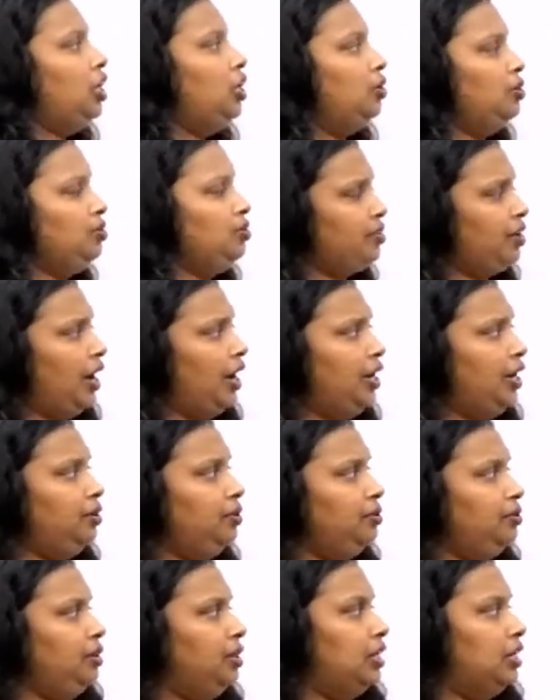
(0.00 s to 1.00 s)
You try
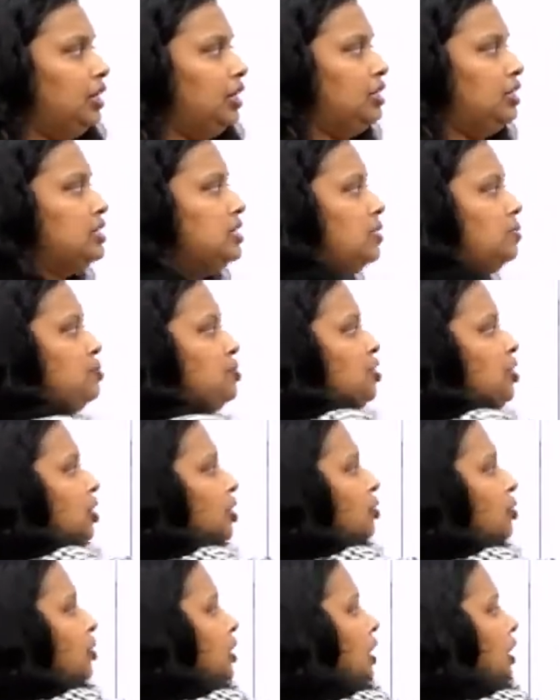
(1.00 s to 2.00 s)
to
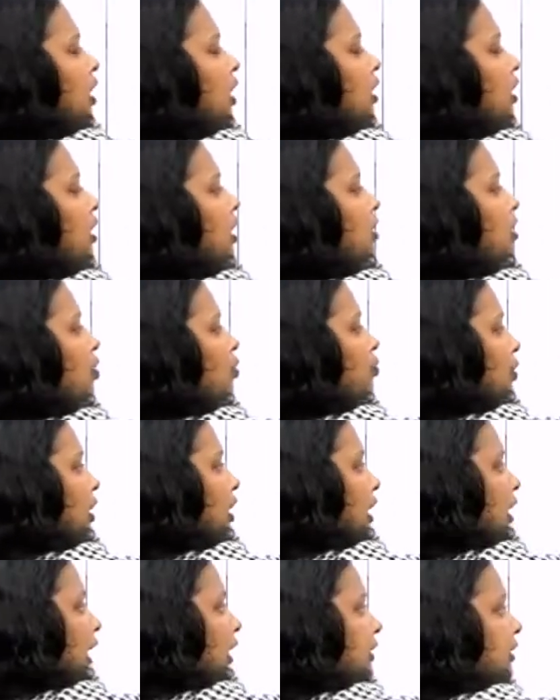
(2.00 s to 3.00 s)
substitute directly. Now
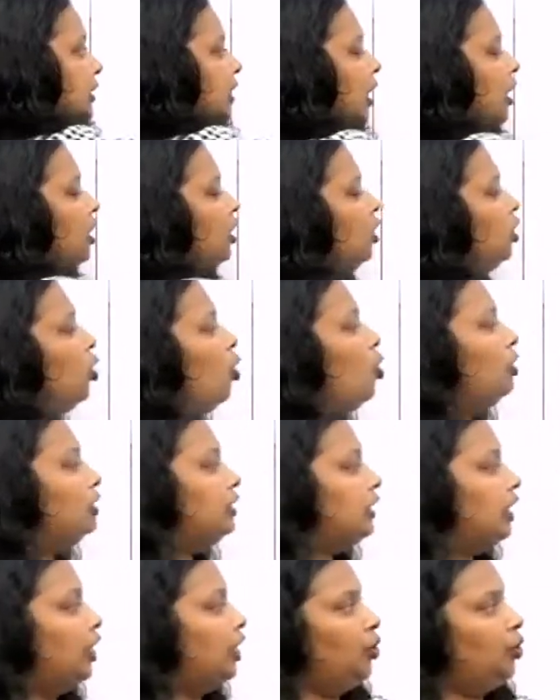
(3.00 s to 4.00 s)
when x get
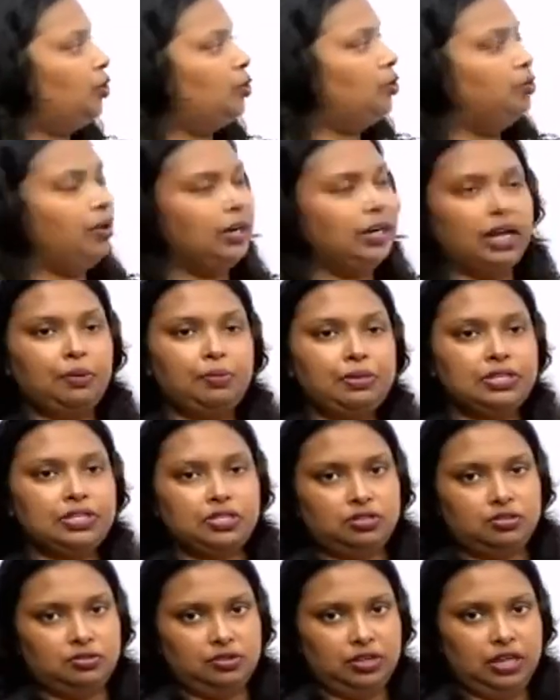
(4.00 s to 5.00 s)
closer to 2, what happens?
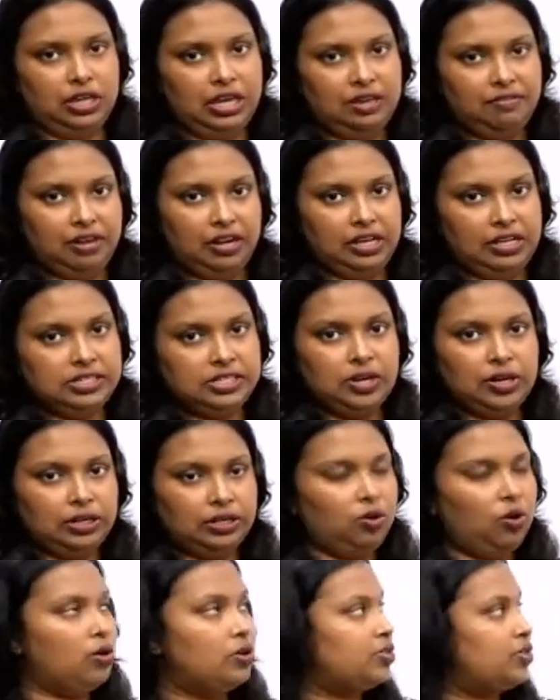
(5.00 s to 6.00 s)
When x
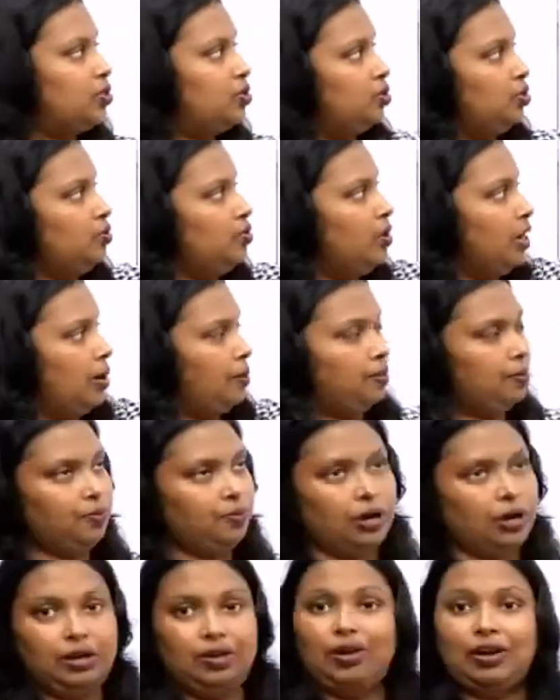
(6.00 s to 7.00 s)
get closer to 2,
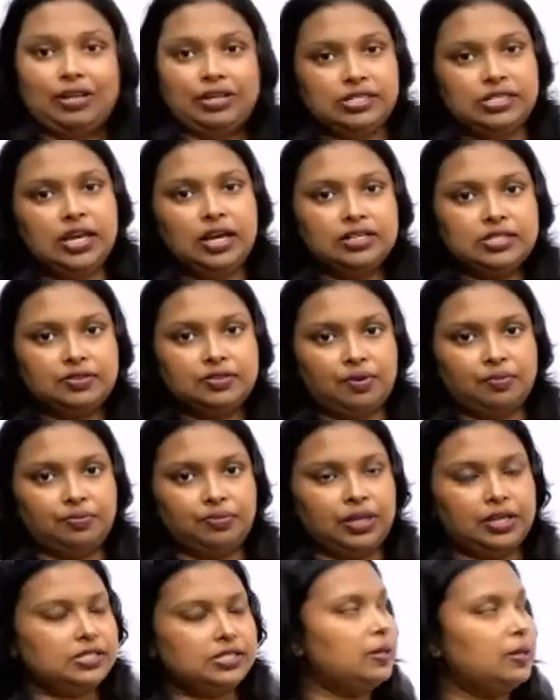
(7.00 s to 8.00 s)
what is the answer
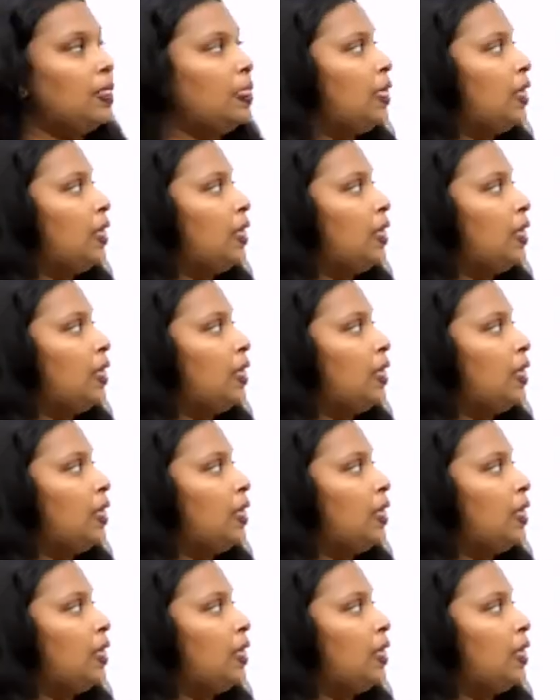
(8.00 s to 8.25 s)
from this?